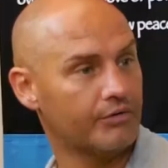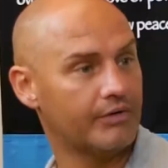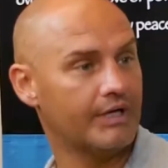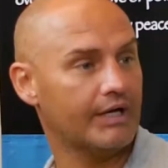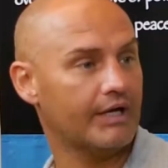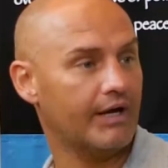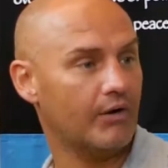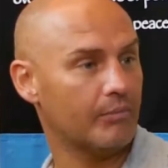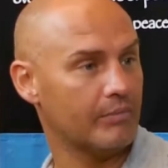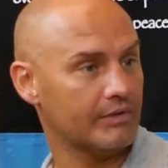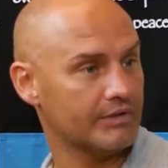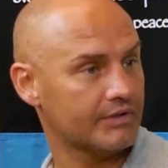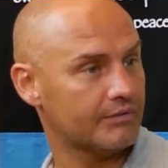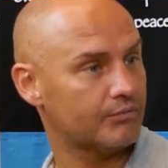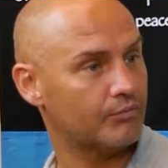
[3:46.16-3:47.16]
who can help
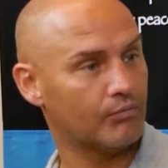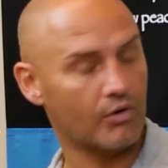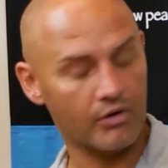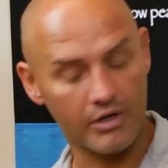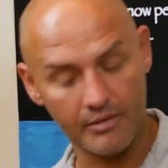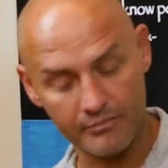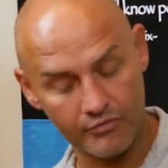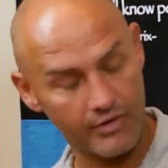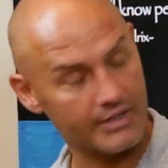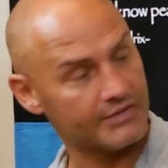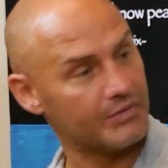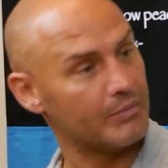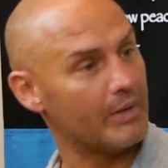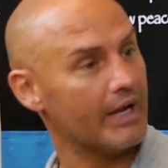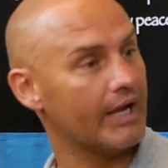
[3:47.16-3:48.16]
us work up
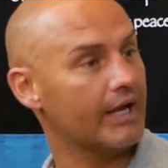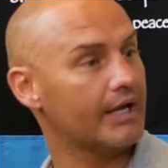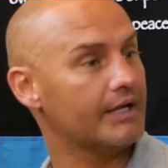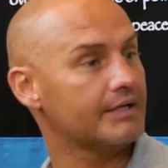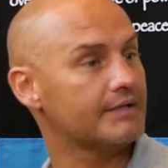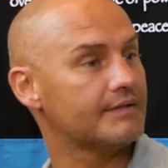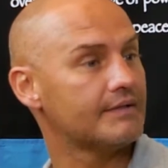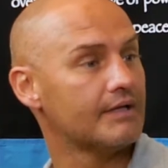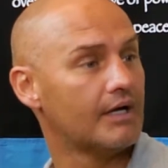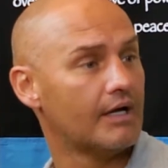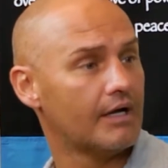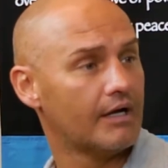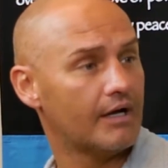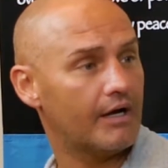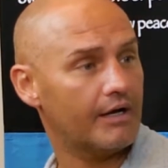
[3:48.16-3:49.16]
resumes,
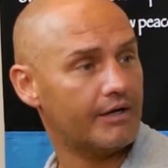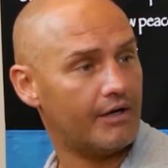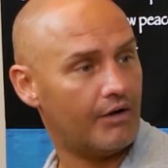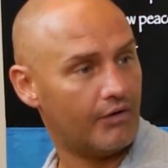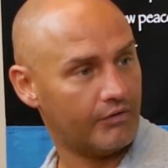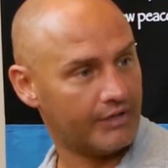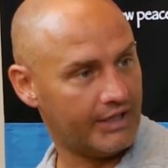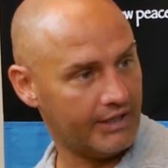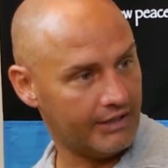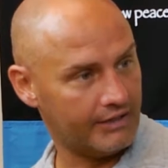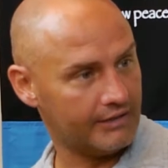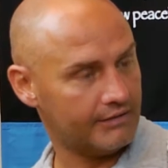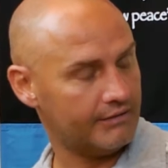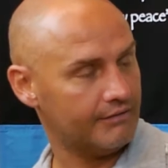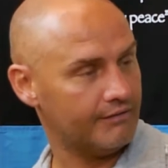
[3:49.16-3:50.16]

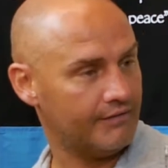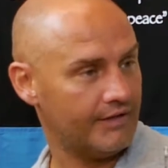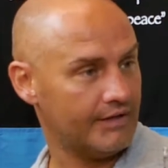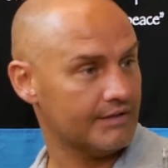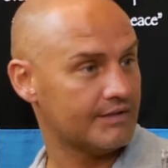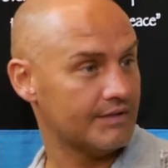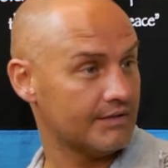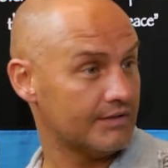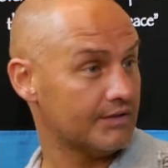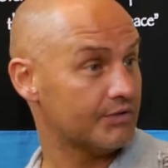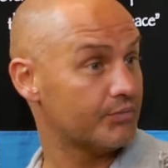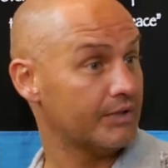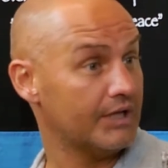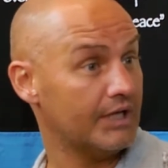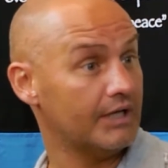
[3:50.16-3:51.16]
get the
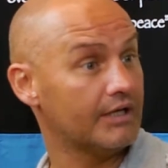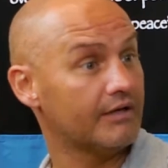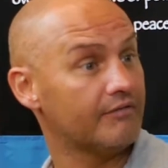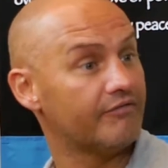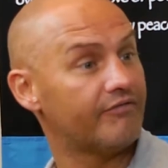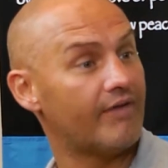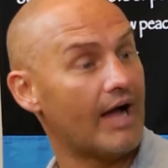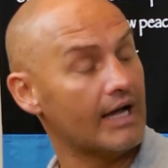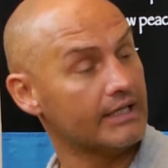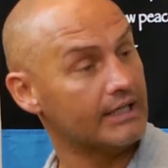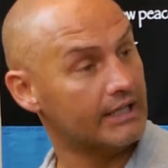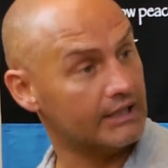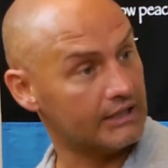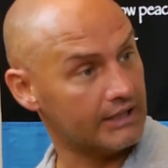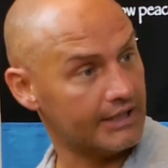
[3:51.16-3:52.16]
assistance we need in
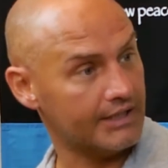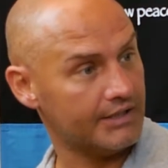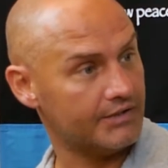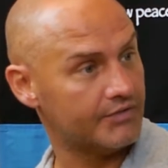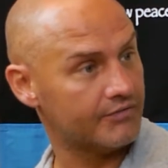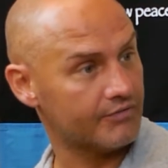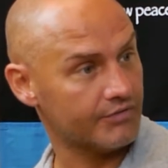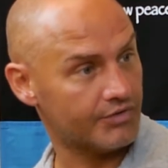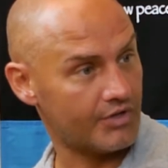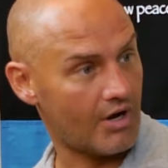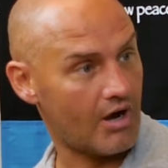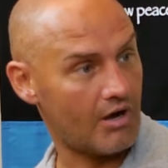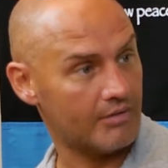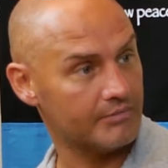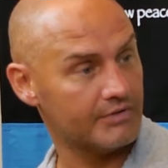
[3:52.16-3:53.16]
finding leads for
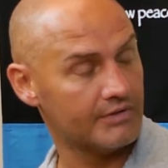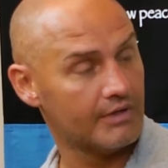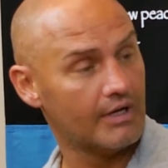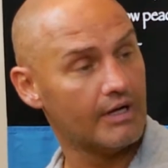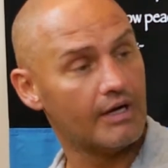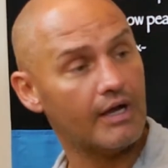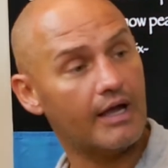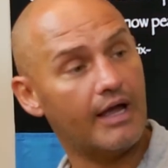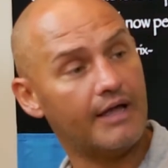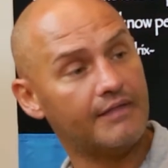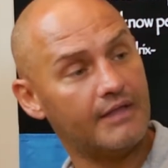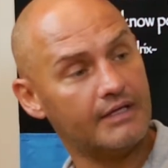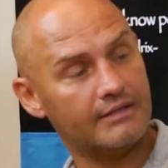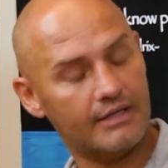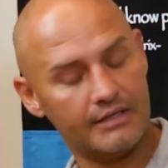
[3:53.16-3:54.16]
jobs
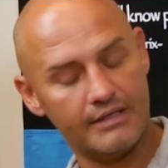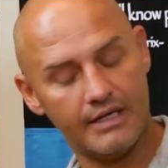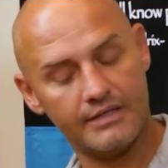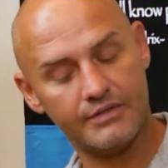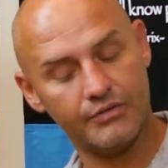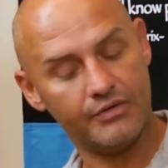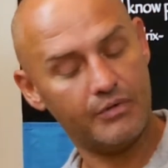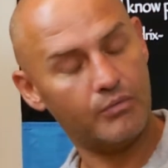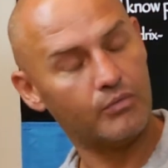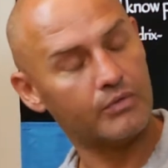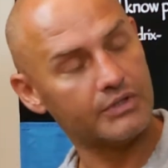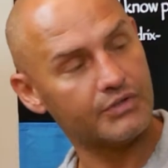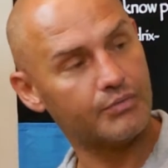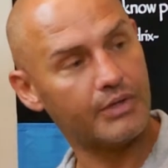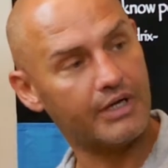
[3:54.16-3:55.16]
and things like that, so that
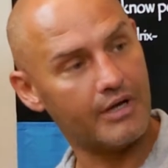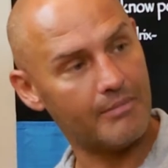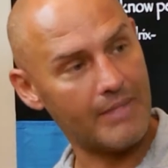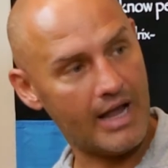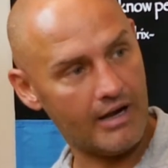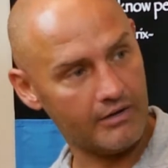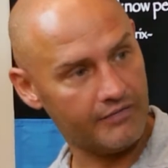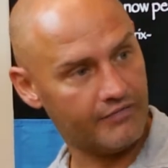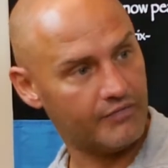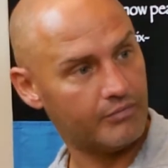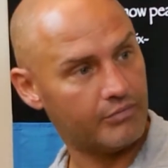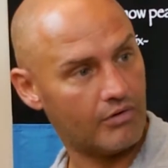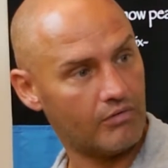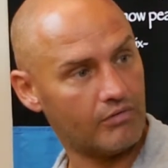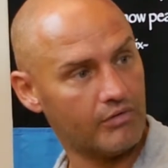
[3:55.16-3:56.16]
once we come out of the
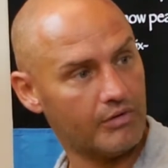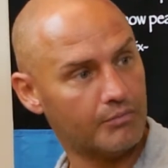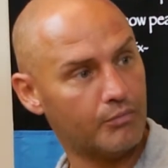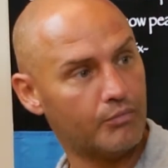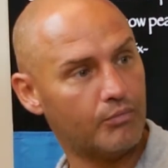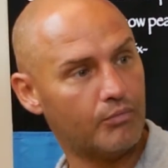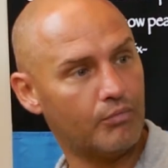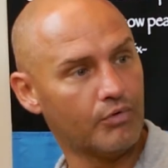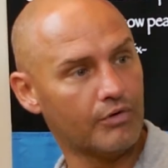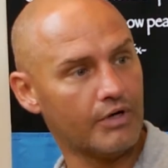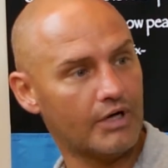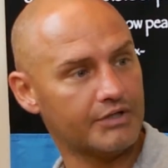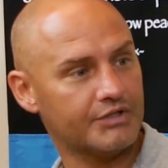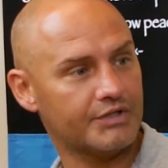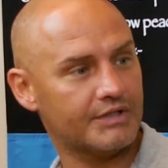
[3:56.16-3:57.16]
program, we're
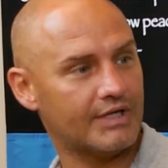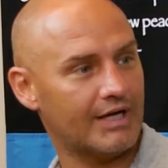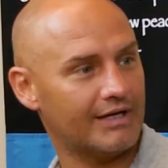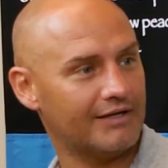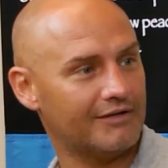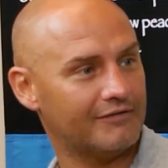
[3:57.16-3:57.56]
not just kind